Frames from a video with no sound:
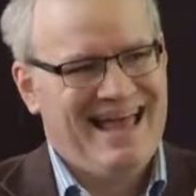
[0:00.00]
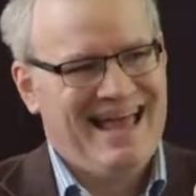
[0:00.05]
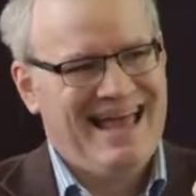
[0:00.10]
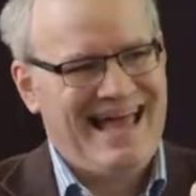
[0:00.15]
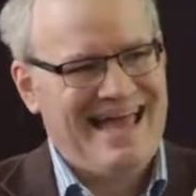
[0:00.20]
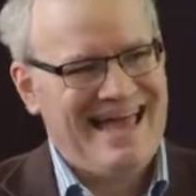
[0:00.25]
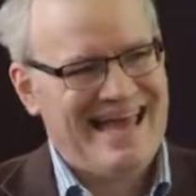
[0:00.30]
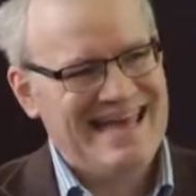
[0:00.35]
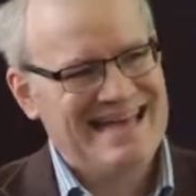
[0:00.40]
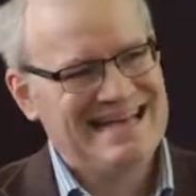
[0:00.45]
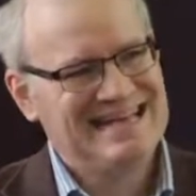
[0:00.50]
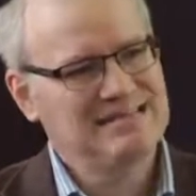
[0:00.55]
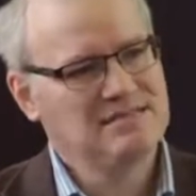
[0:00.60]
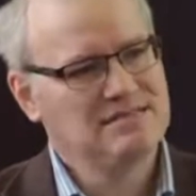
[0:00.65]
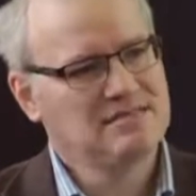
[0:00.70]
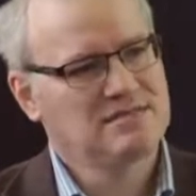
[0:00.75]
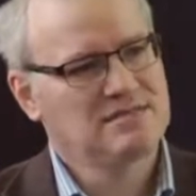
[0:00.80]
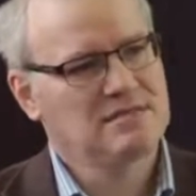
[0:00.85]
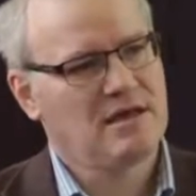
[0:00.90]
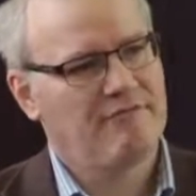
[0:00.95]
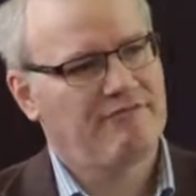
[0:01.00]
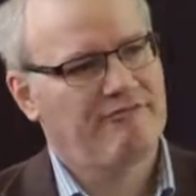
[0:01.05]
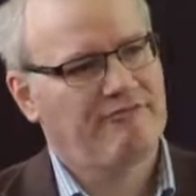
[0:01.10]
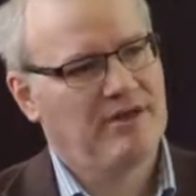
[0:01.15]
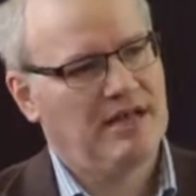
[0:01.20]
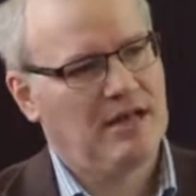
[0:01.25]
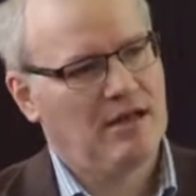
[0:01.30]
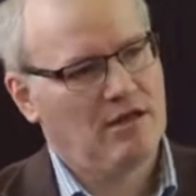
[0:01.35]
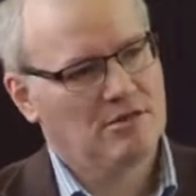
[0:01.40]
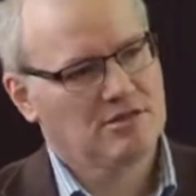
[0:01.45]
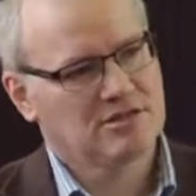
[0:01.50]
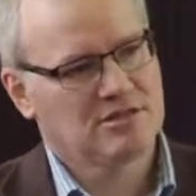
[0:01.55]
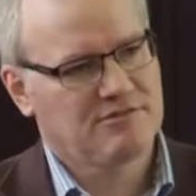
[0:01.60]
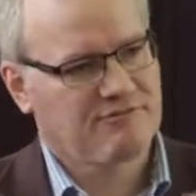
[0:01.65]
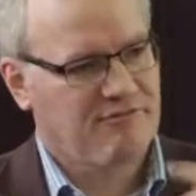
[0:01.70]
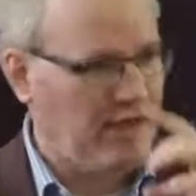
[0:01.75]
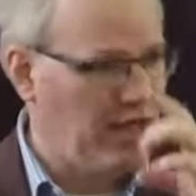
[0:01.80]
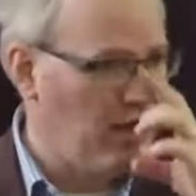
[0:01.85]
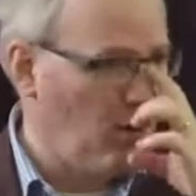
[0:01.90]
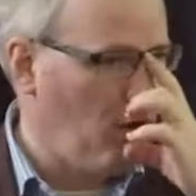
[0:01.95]
his
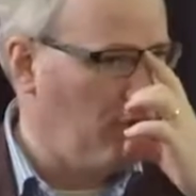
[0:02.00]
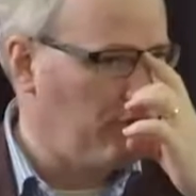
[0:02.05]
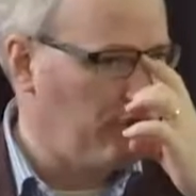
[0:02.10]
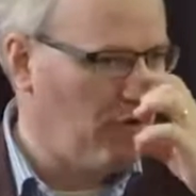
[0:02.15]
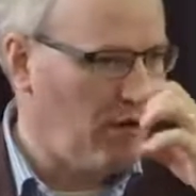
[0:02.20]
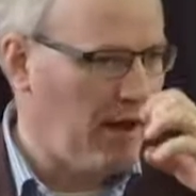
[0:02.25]
philosophy of